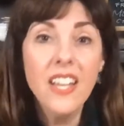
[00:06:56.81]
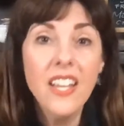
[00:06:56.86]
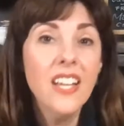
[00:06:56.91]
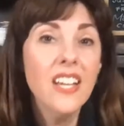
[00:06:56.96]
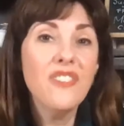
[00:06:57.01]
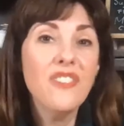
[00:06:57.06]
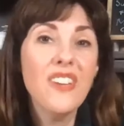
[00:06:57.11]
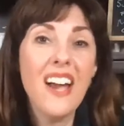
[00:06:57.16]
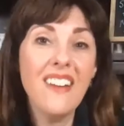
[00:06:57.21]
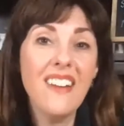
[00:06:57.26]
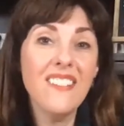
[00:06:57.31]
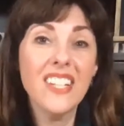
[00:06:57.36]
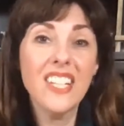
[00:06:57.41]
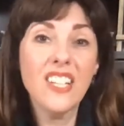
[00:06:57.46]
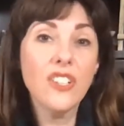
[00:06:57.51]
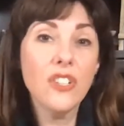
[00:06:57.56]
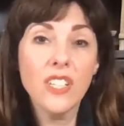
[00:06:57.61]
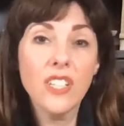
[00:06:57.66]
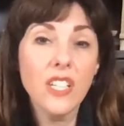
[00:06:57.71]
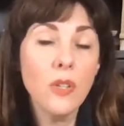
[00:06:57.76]
If you have any
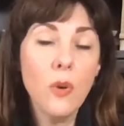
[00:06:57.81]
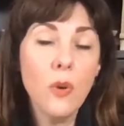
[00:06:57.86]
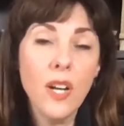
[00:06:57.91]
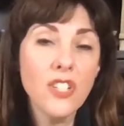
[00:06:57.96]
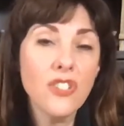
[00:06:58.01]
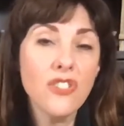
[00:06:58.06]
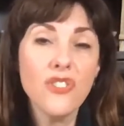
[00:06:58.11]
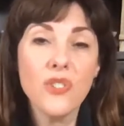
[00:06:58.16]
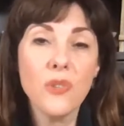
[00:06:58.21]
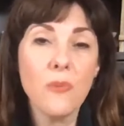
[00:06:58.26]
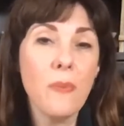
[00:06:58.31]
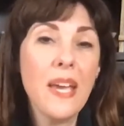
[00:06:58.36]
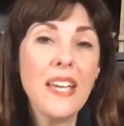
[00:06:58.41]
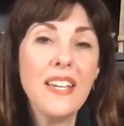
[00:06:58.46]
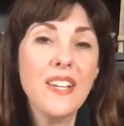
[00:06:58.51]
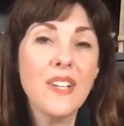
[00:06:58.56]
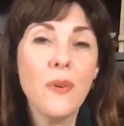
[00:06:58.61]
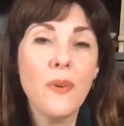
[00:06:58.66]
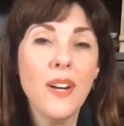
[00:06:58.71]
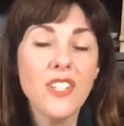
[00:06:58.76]
cooking questions or
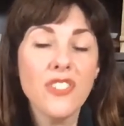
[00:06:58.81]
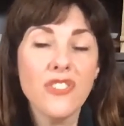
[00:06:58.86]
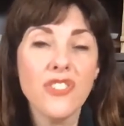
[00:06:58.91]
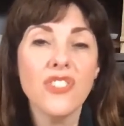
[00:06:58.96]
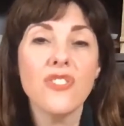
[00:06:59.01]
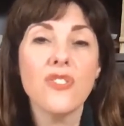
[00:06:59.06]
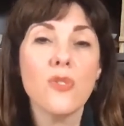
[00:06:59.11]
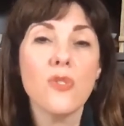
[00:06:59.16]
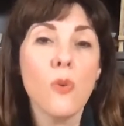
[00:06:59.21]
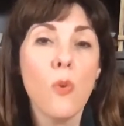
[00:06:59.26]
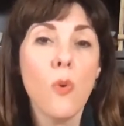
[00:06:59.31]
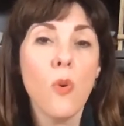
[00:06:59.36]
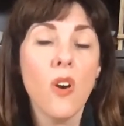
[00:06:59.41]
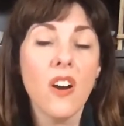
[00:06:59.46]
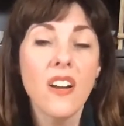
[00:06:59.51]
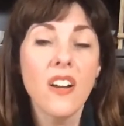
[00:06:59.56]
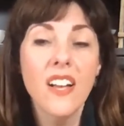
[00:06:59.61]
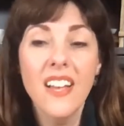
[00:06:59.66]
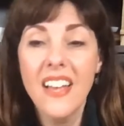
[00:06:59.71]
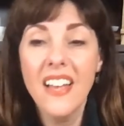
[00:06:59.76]
baking questions
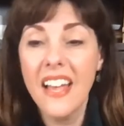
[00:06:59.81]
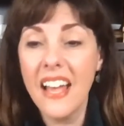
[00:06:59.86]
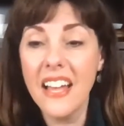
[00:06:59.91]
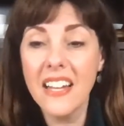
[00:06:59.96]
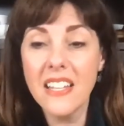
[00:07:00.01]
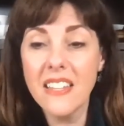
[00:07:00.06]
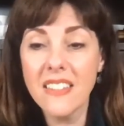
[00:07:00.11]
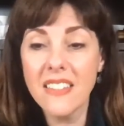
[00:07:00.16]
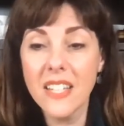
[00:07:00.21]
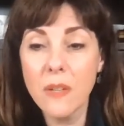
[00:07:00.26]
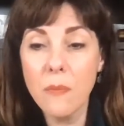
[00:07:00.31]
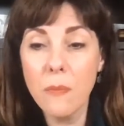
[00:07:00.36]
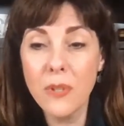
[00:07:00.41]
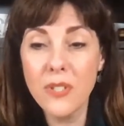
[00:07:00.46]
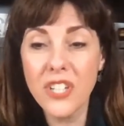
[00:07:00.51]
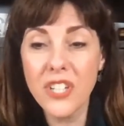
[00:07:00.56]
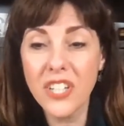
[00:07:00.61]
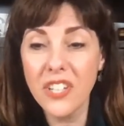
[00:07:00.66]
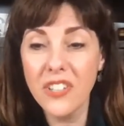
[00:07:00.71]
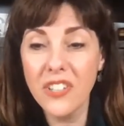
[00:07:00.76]
or anything in
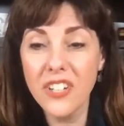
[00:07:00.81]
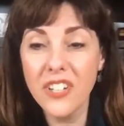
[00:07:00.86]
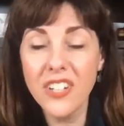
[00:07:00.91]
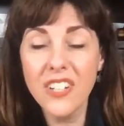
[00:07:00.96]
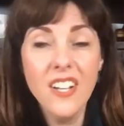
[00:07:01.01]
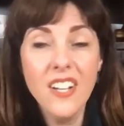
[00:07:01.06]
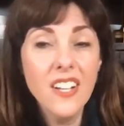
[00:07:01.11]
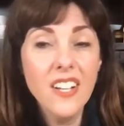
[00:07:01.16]
particular,